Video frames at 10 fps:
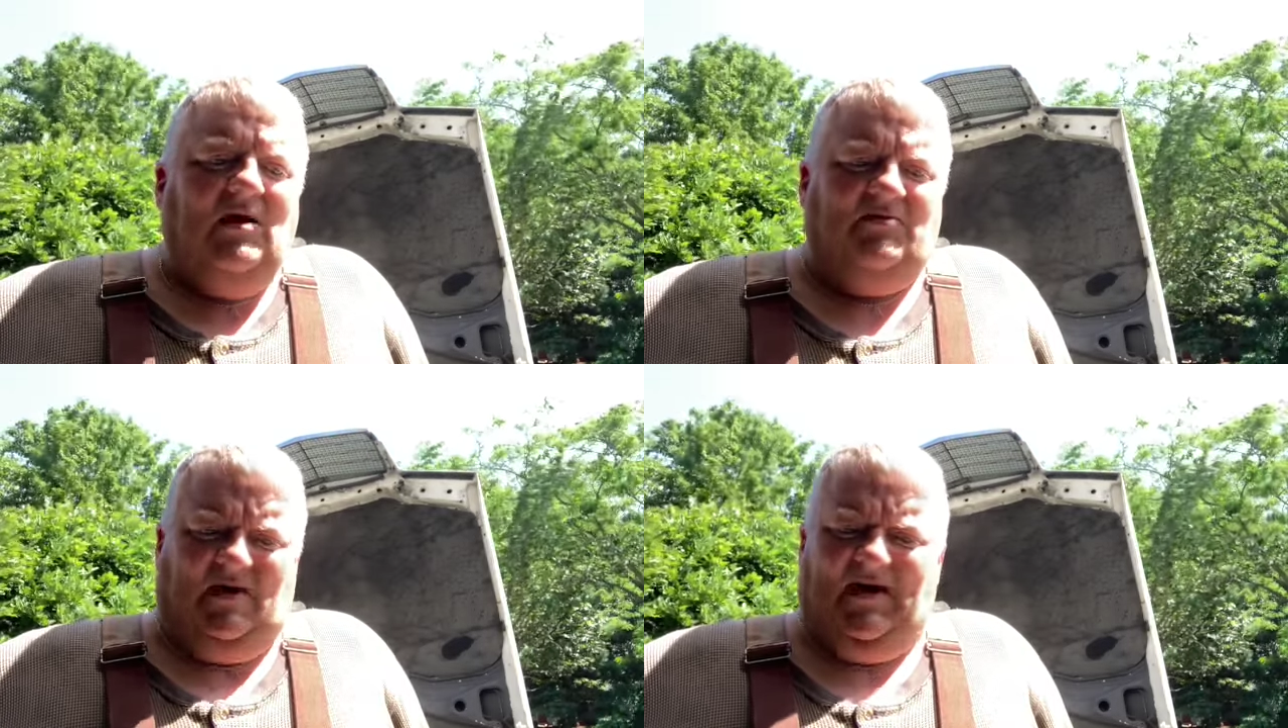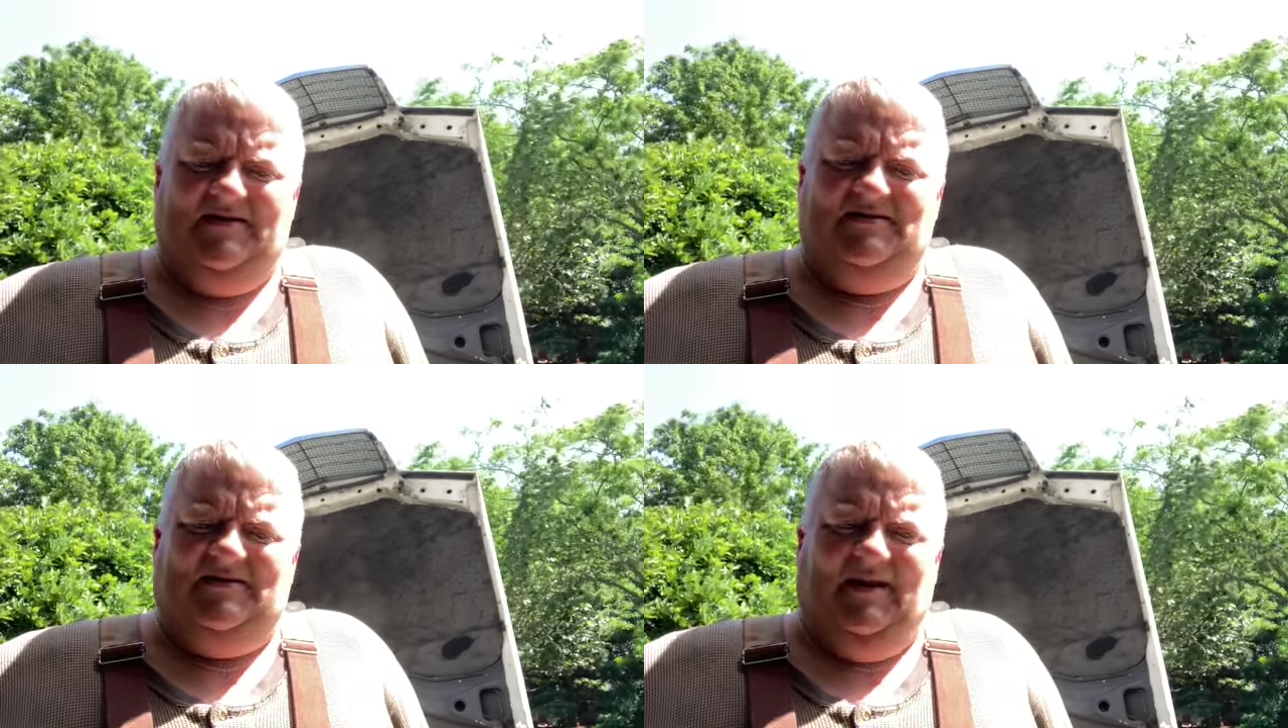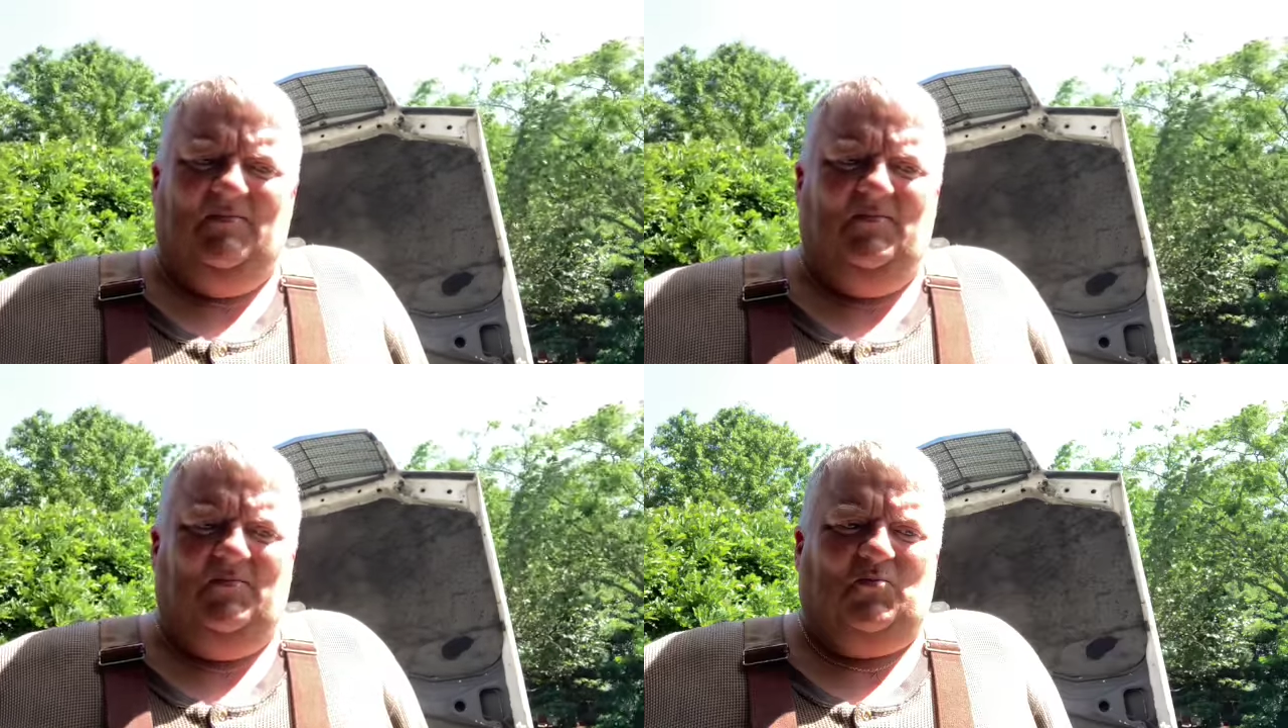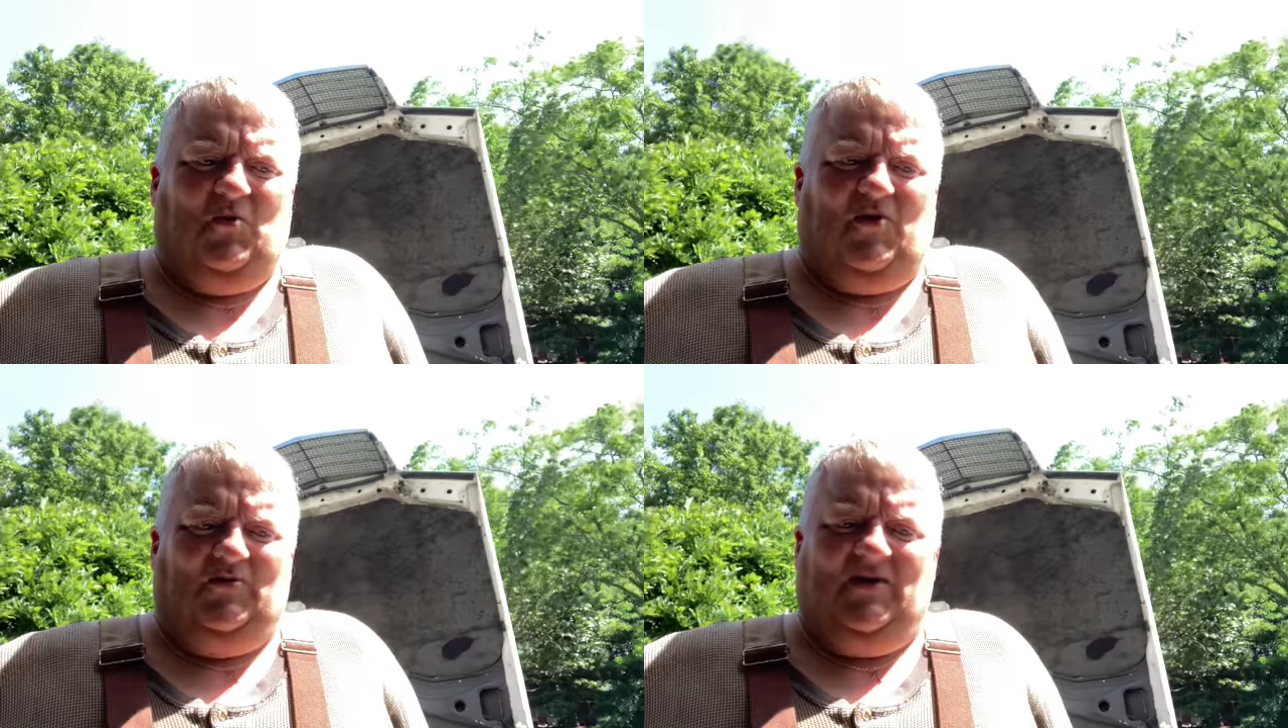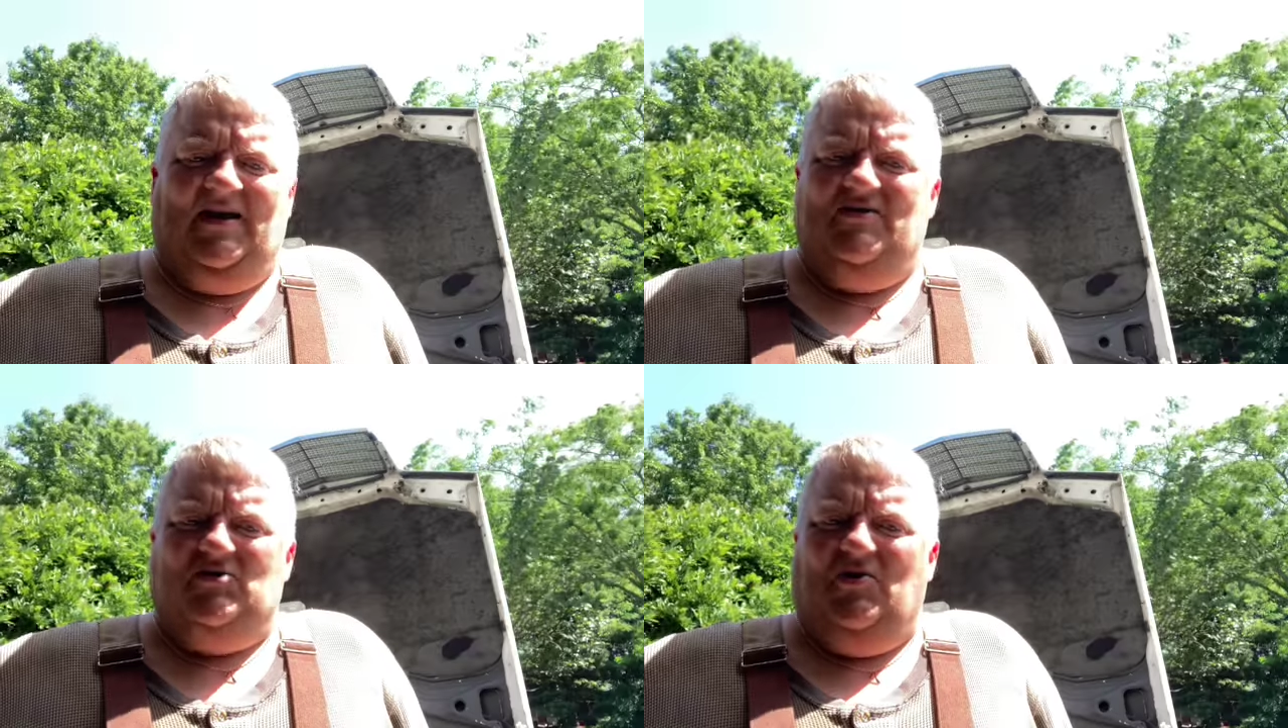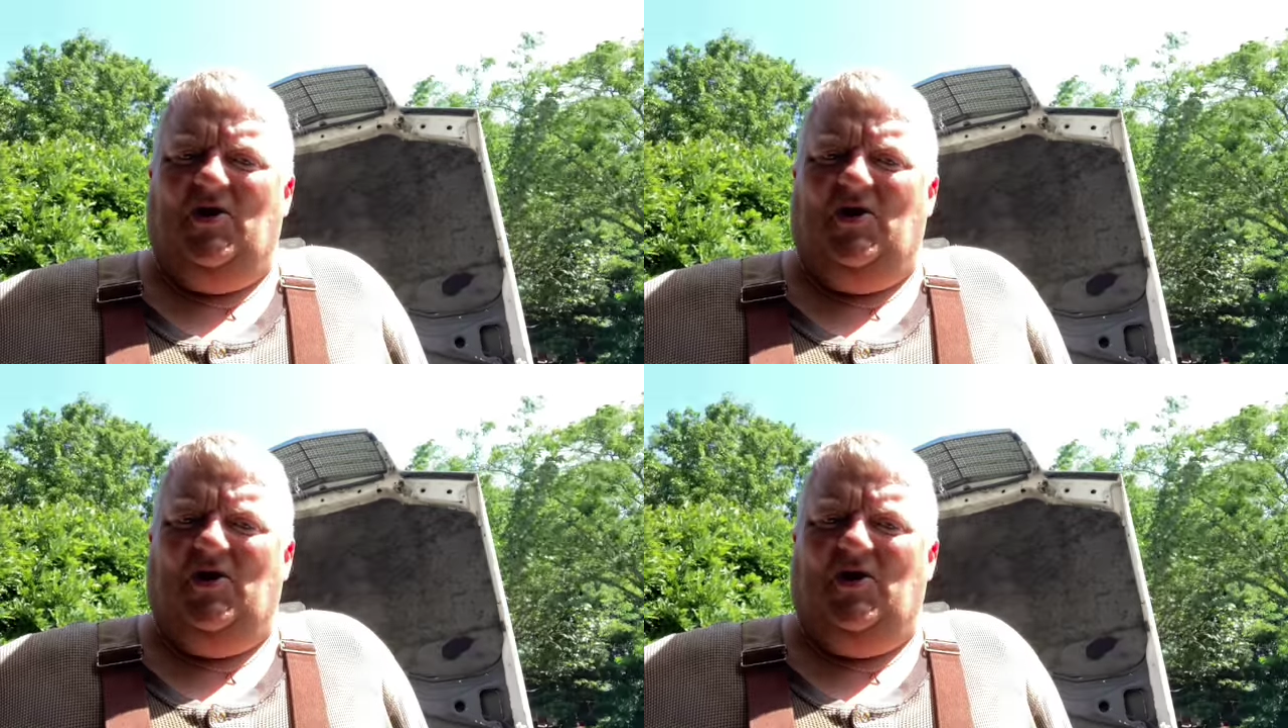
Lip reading: lights dim without the engine